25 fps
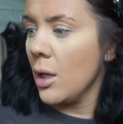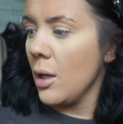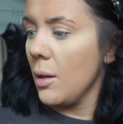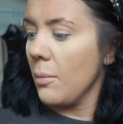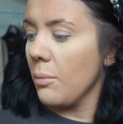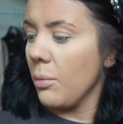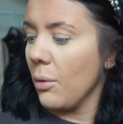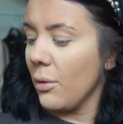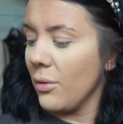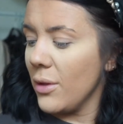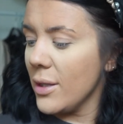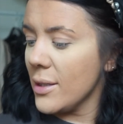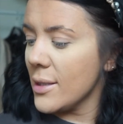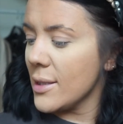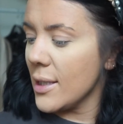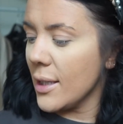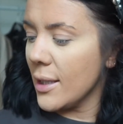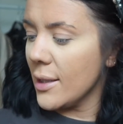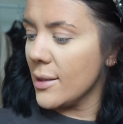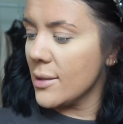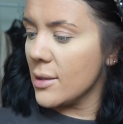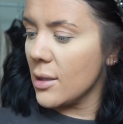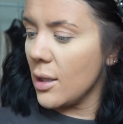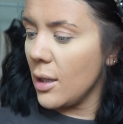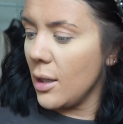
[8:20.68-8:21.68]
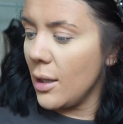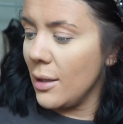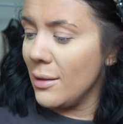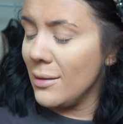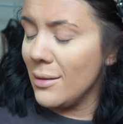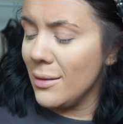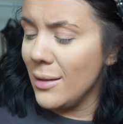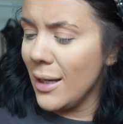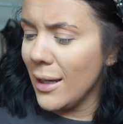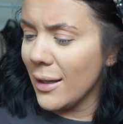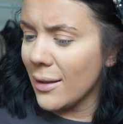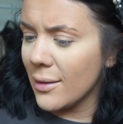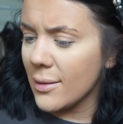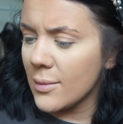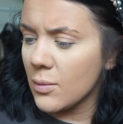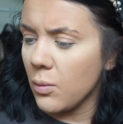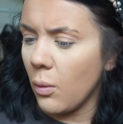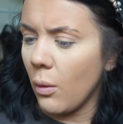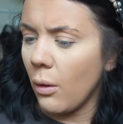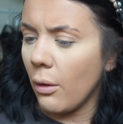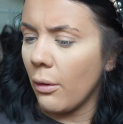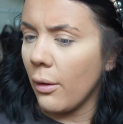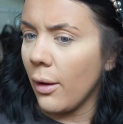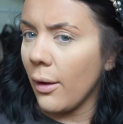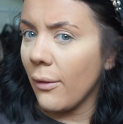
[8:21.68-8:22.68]
But this is a NYX
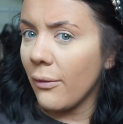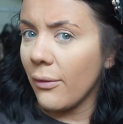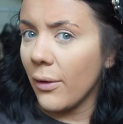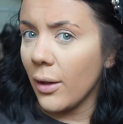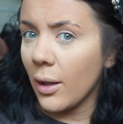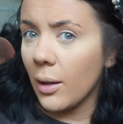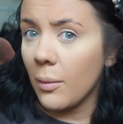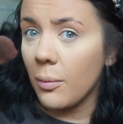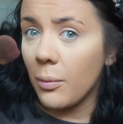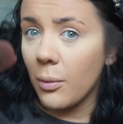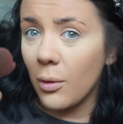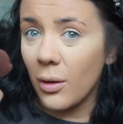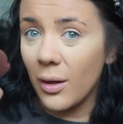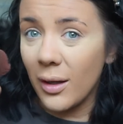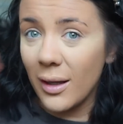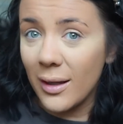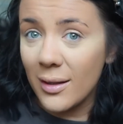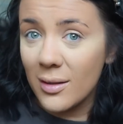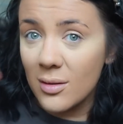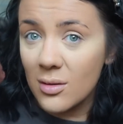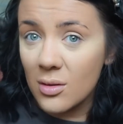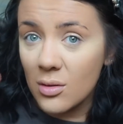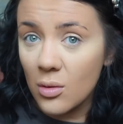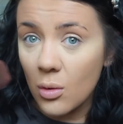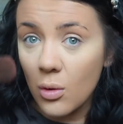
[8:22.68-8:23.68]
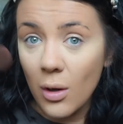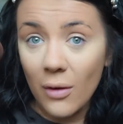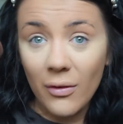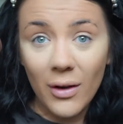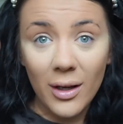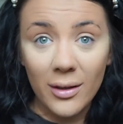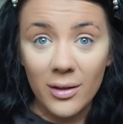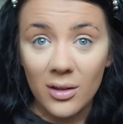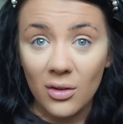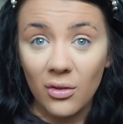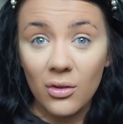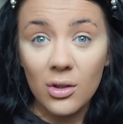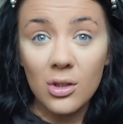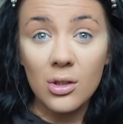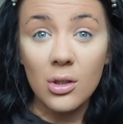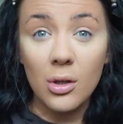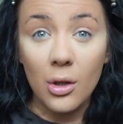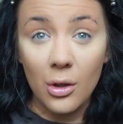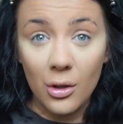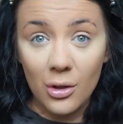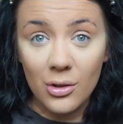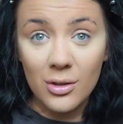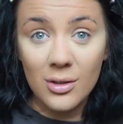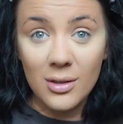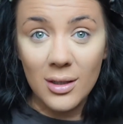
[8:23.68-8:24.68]
one, I think. But it's so, I've had this for
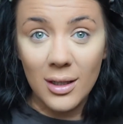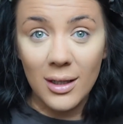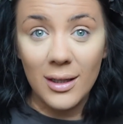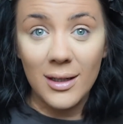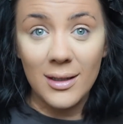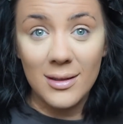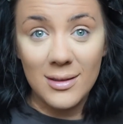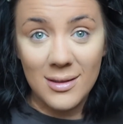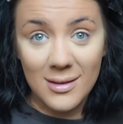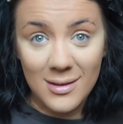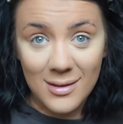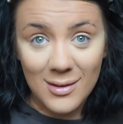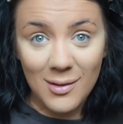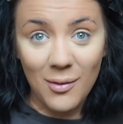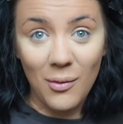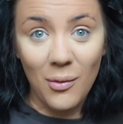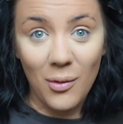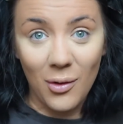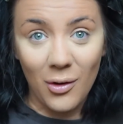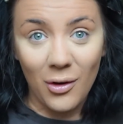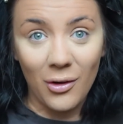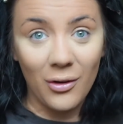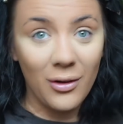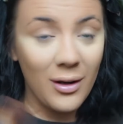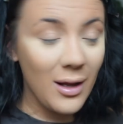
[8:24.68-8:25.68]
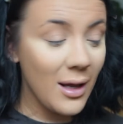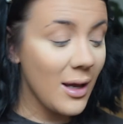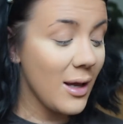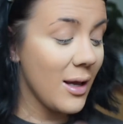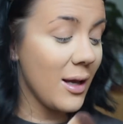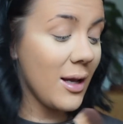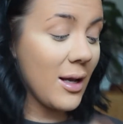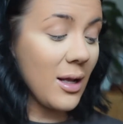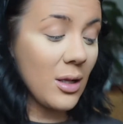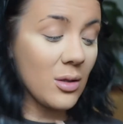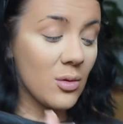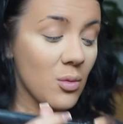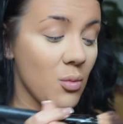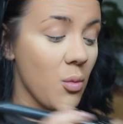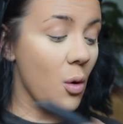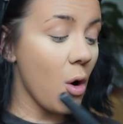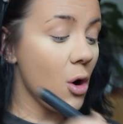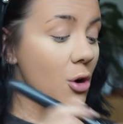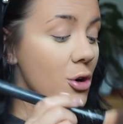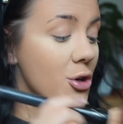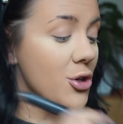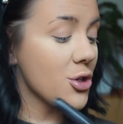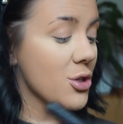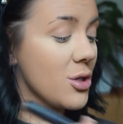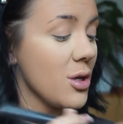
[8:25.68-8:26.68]
years and it's so good. It's
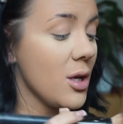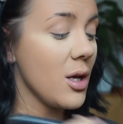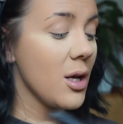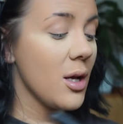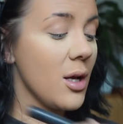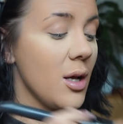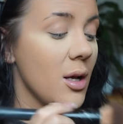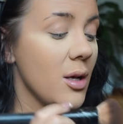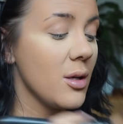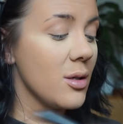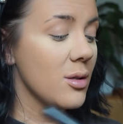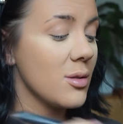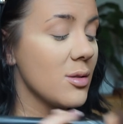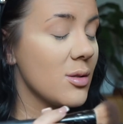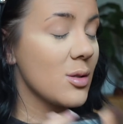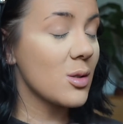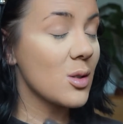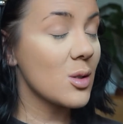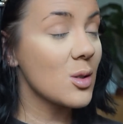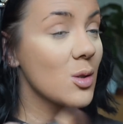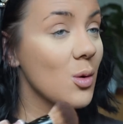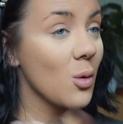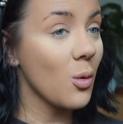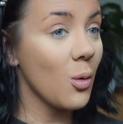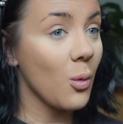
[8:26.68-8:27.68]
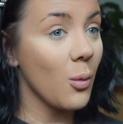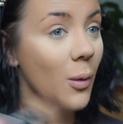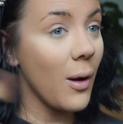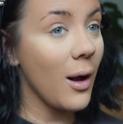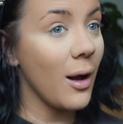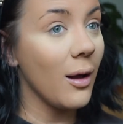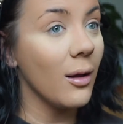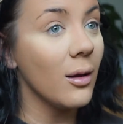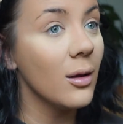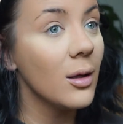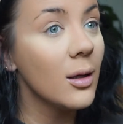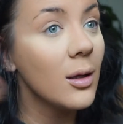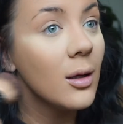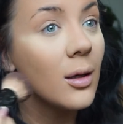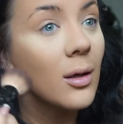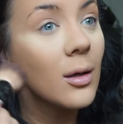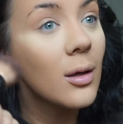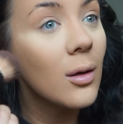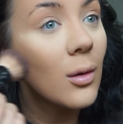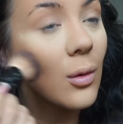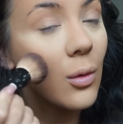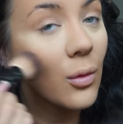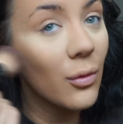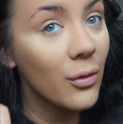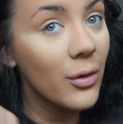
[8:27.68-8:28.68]
washed so well
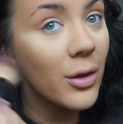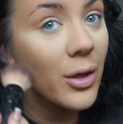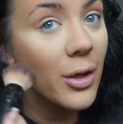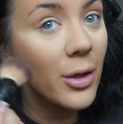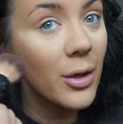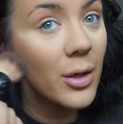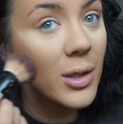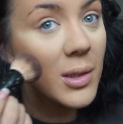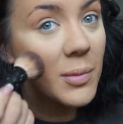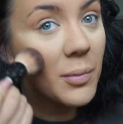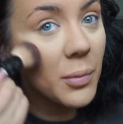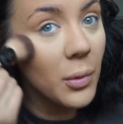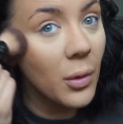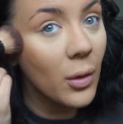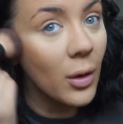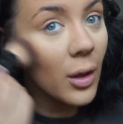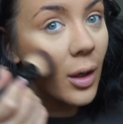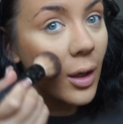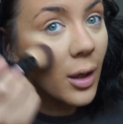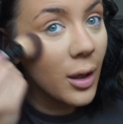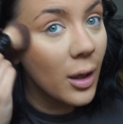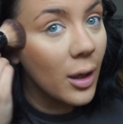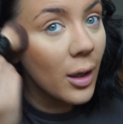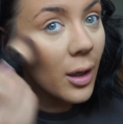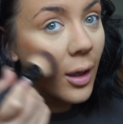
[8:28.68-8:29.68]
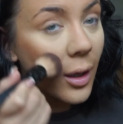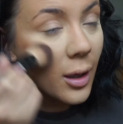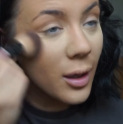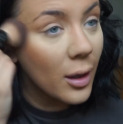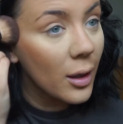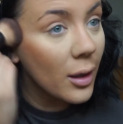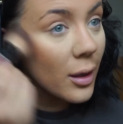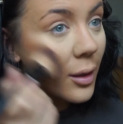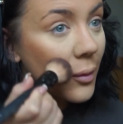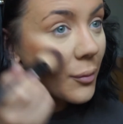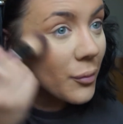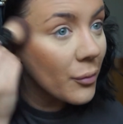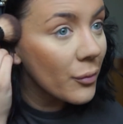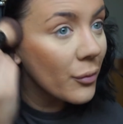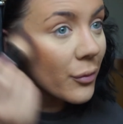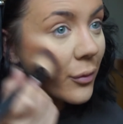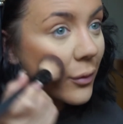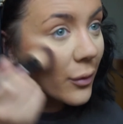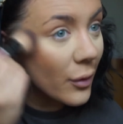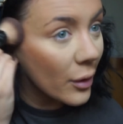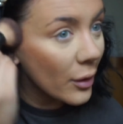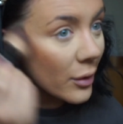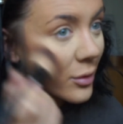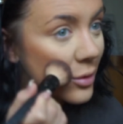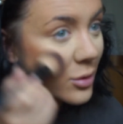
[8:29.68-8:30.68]
over the years, but
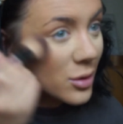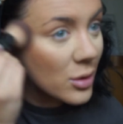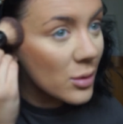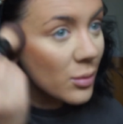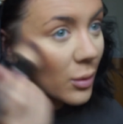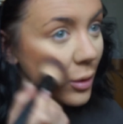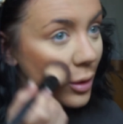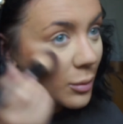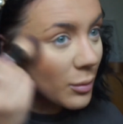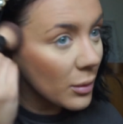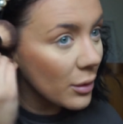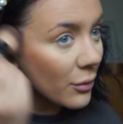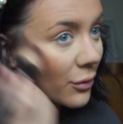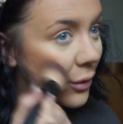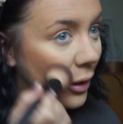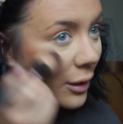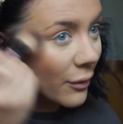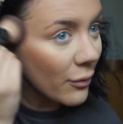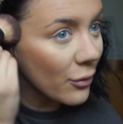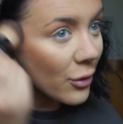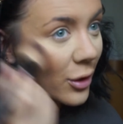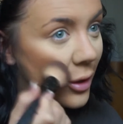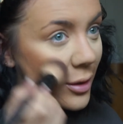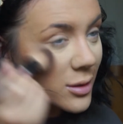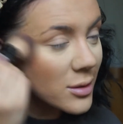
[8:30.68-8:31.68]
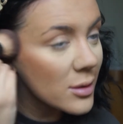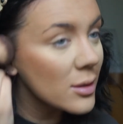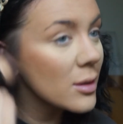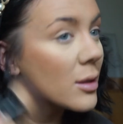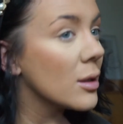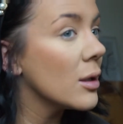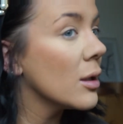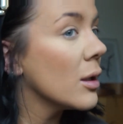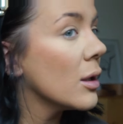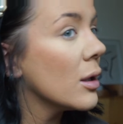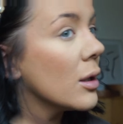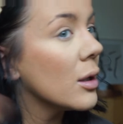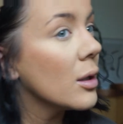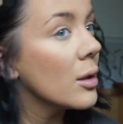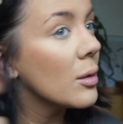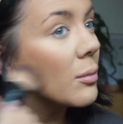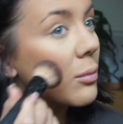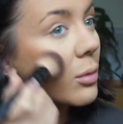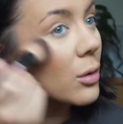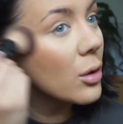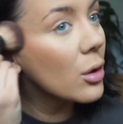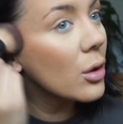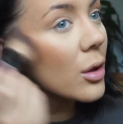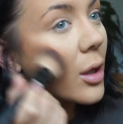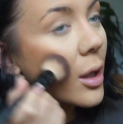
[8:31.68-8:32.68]
it's just one of my favourites.
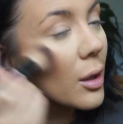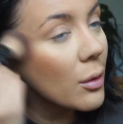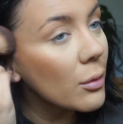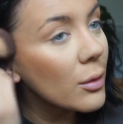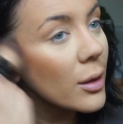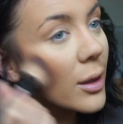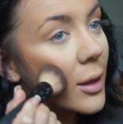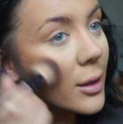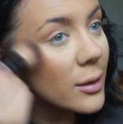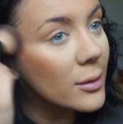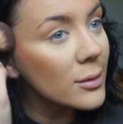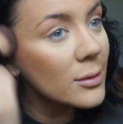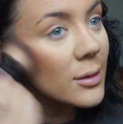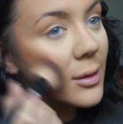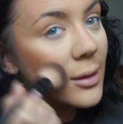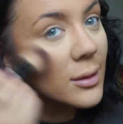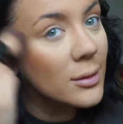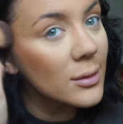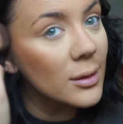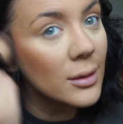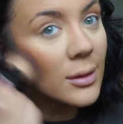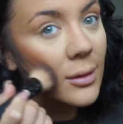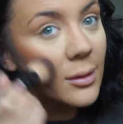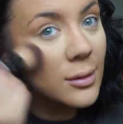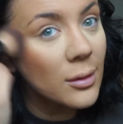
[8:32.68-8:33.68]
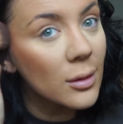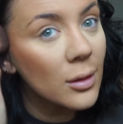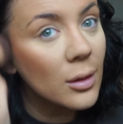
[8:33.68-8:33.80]
But look how nice this is.